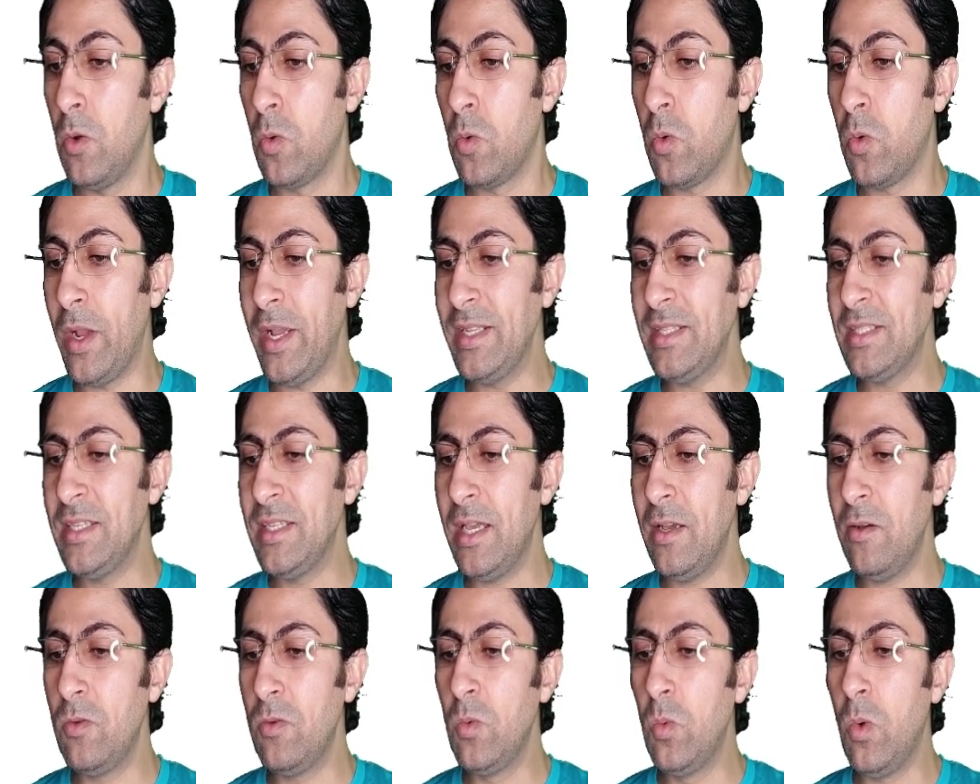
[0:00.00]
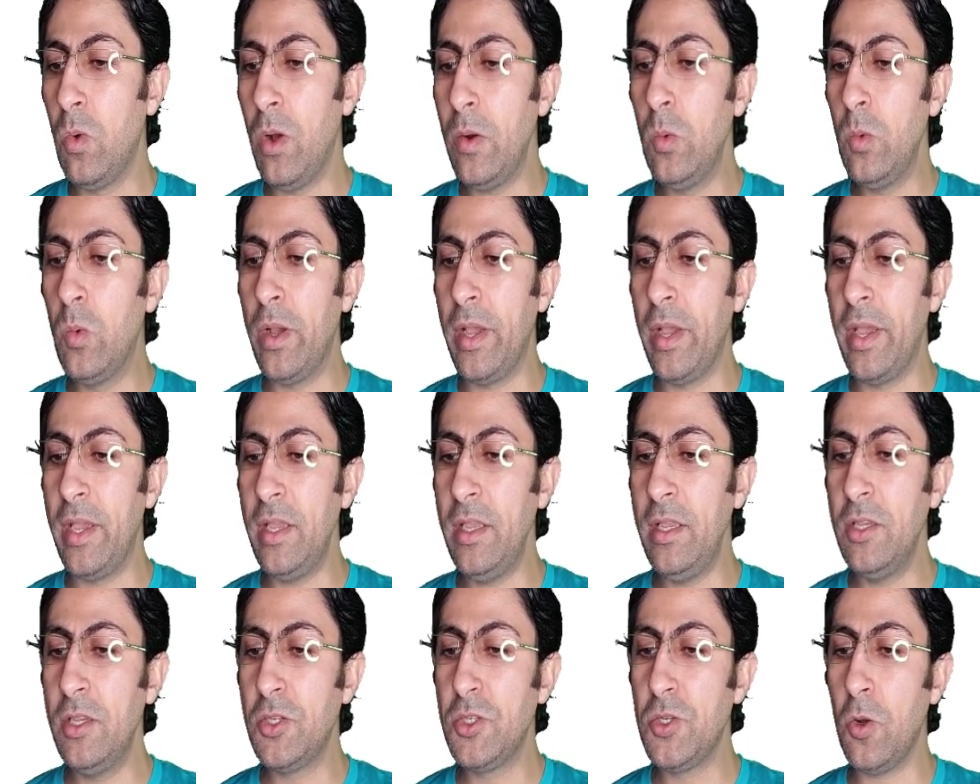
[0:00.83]
Write down one
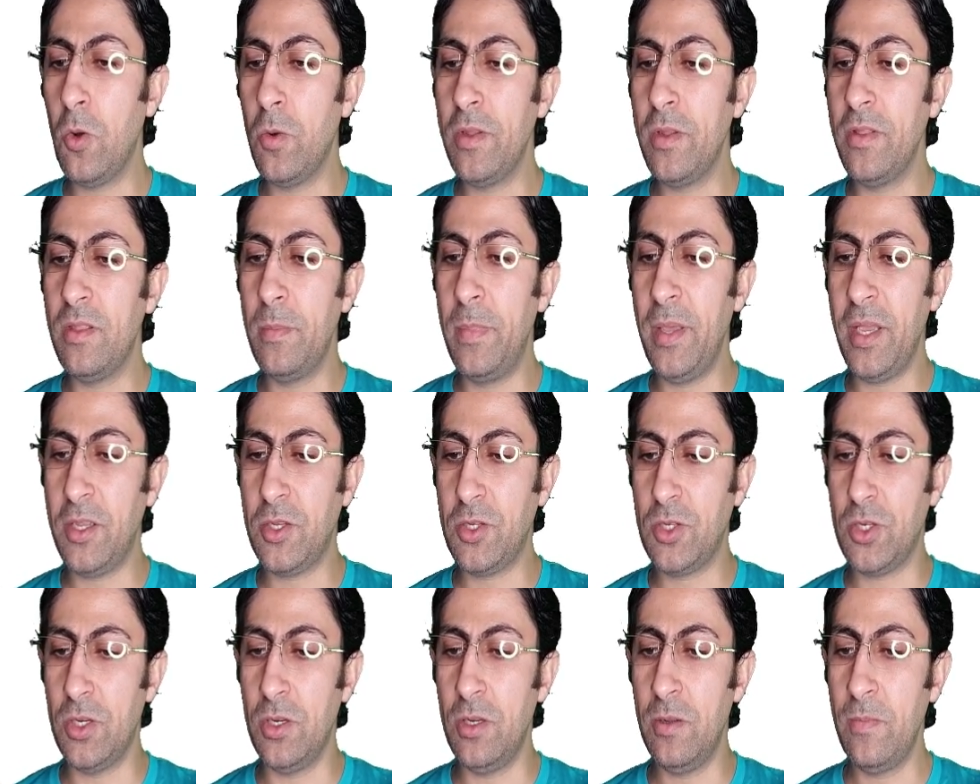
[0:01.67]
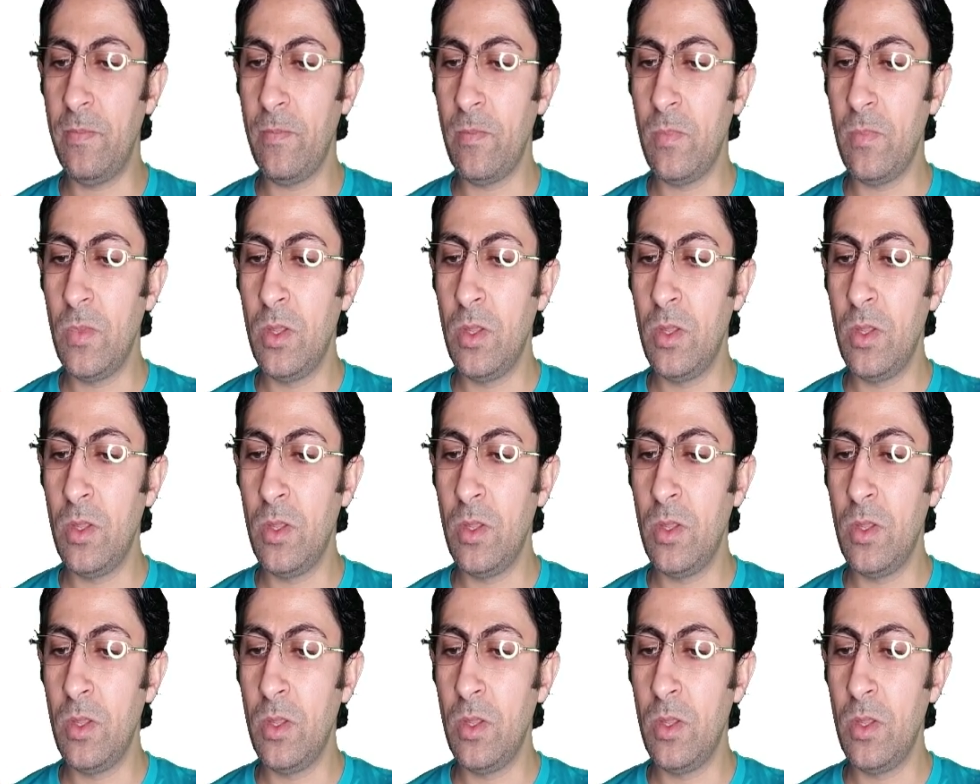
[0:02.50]
way shown in the picture